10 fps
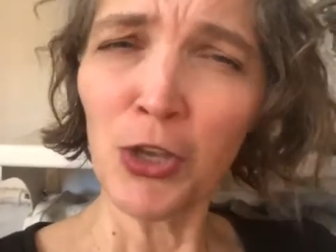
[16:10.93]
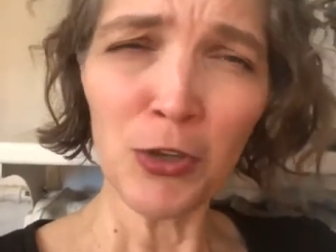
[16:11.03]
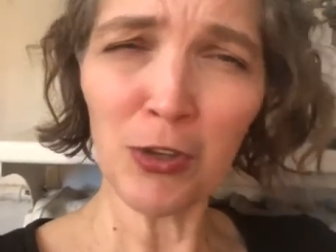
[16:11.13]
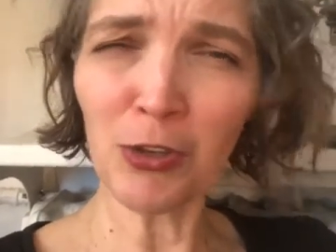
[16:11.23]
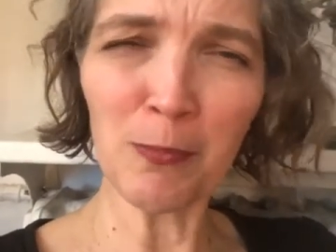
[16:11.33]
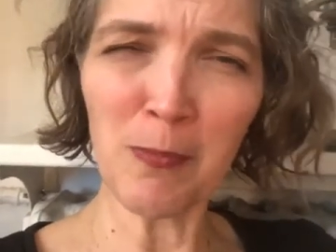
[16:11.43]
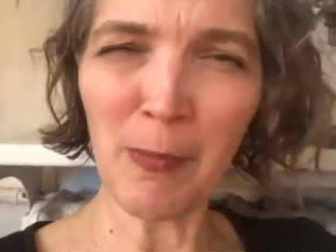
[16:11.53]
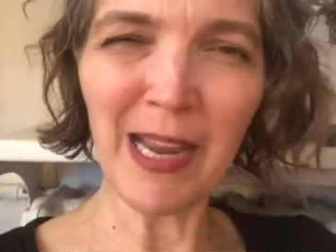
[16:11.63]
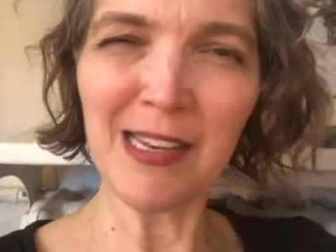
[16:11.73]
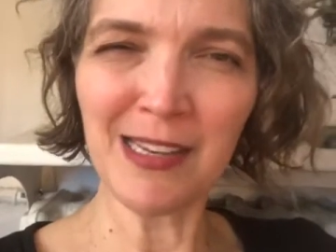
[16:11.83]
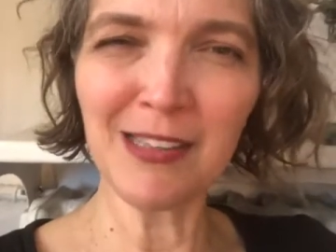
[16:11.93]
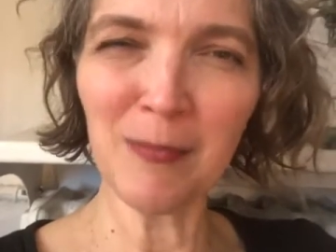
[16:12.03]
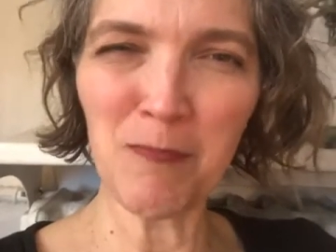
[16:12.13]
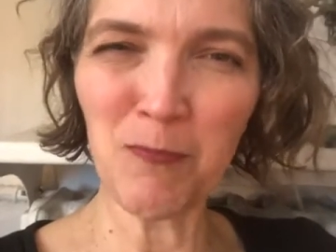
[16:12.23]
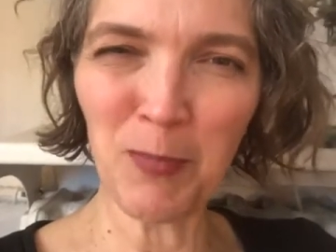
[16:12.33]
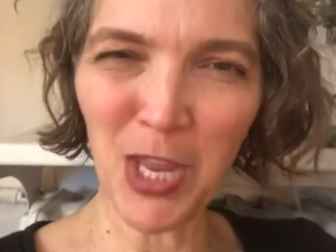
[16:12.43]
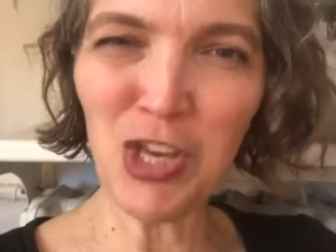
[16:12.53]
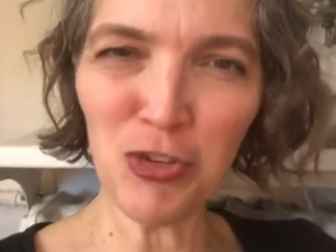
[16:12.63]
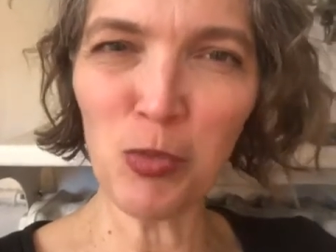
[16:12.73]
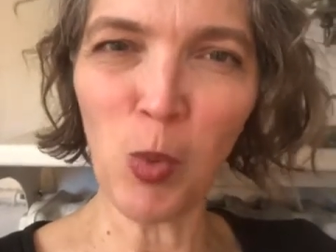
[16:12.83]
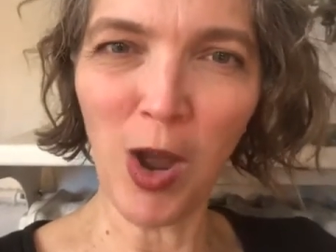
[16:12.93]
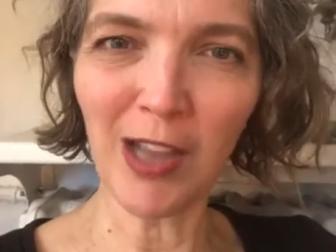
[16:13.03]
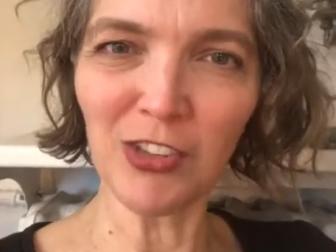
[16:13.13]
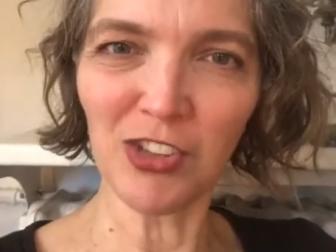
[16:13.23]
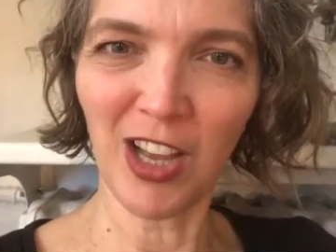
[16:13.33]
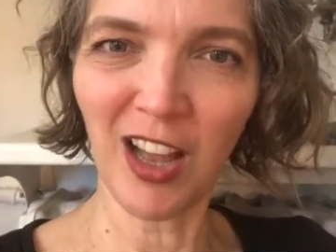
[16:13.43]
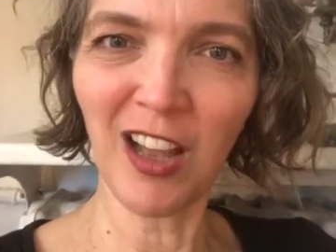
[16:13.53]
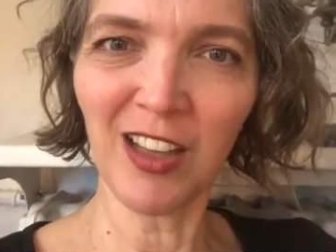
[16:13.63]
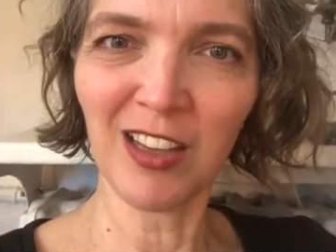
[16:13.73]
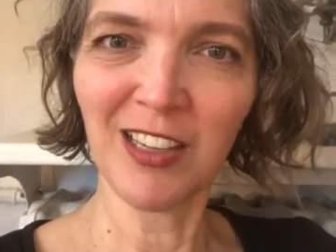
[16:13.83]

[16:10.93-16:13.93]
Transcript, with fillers: you just might need to binge watch, huh?